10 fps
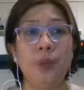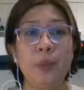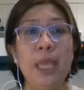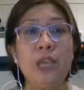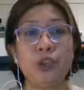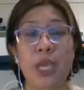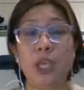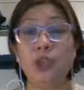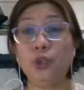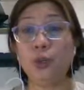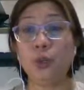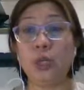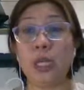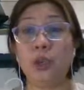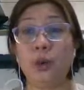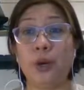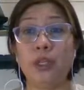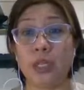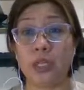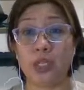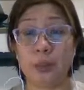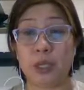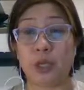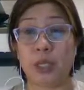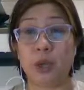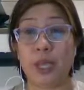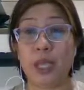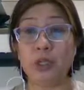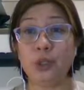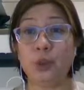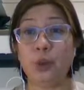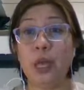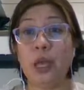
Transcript: may change during your transmission. Okay, so